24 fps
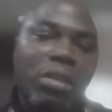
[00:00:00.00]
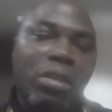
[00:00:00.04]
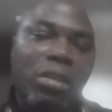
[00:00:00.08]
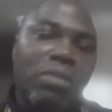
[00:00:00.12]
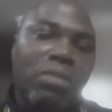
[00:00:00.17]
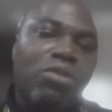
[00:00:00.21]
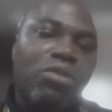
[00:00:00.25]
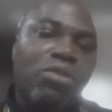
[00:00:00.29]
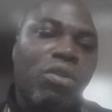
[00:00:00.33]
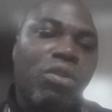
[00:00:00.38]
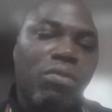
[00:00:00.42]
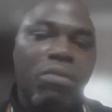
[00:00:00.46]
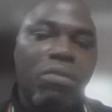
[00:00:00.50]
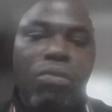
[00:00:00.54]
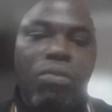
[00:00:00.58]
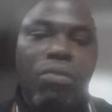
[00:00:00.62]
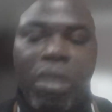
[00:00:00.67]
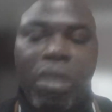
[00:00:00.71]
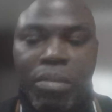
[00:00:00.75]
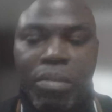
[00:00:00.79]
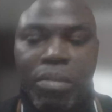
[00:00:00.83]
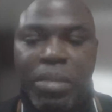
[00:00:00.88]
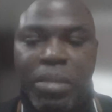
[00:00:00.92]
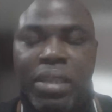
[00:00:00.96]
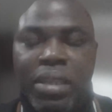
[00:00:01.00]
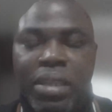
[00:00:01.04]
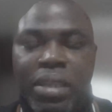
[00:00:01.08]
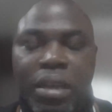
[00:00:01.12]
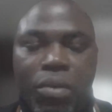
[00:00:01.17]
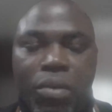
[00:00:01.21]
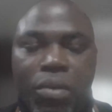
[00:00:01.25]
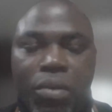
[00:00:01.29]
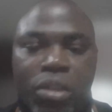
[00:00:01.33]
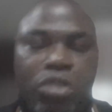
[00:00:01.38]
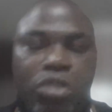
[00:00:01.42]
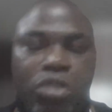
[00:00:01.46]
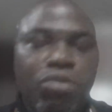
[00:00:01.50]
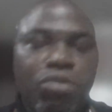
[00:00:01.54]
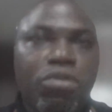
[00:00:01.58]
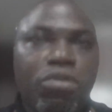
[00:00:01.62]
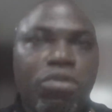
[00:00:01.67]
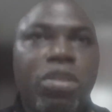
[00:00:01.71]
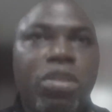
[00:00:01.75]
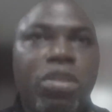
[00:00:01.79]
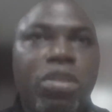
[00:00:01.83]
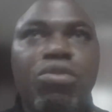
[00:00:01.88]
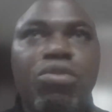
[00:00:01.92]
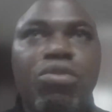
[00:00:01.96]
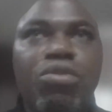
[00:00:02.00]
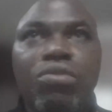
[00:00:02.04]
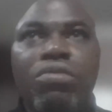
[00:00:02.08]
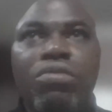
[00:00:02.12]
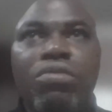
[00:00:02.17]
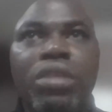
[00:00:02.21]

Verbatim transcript: So what basically what you need to do